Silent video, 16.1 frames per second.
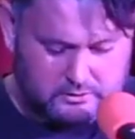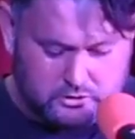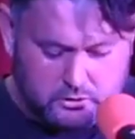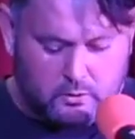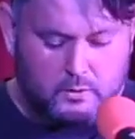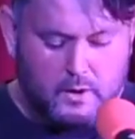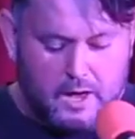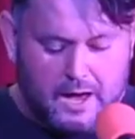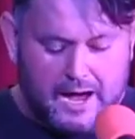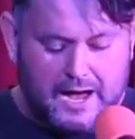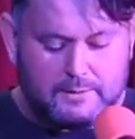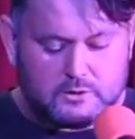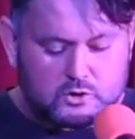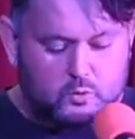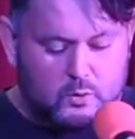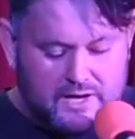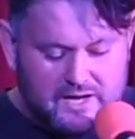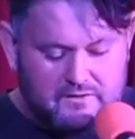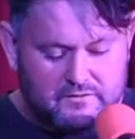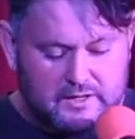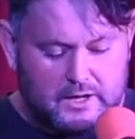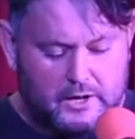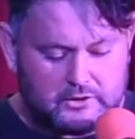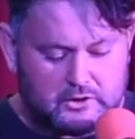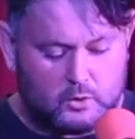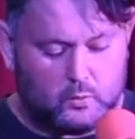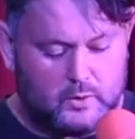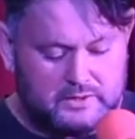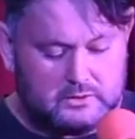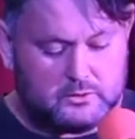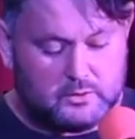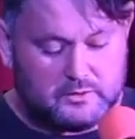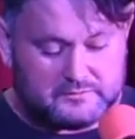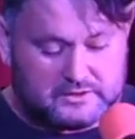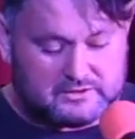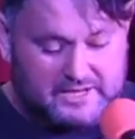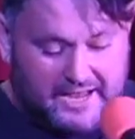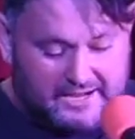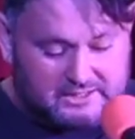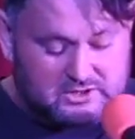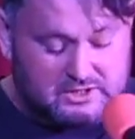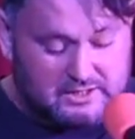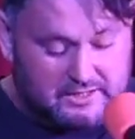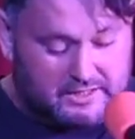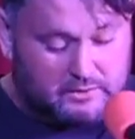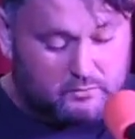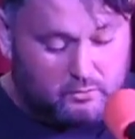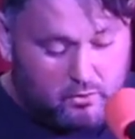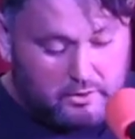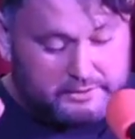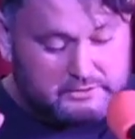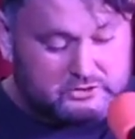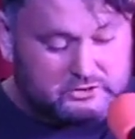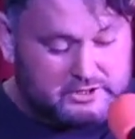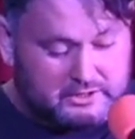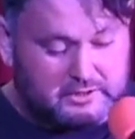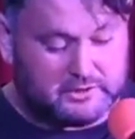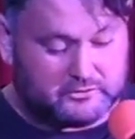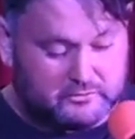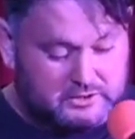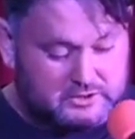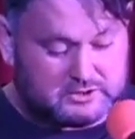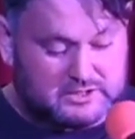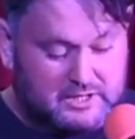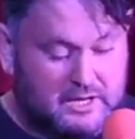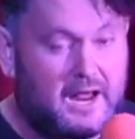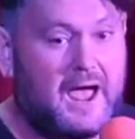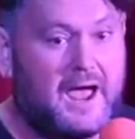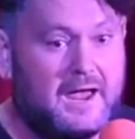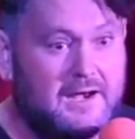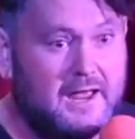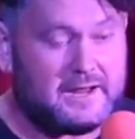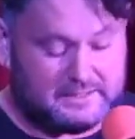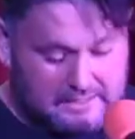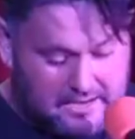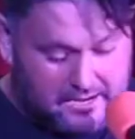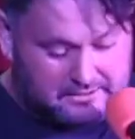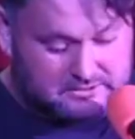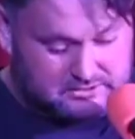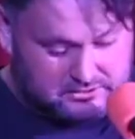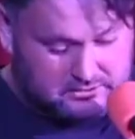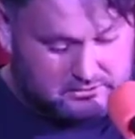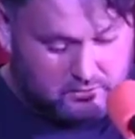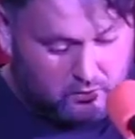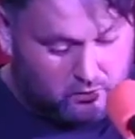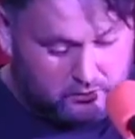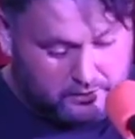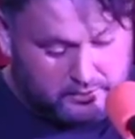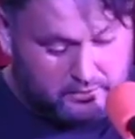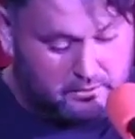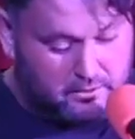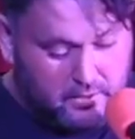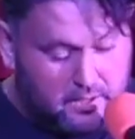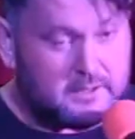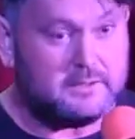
So I was waving out the window of the taxi like a royal dignitary saying, I like Nazi Goring.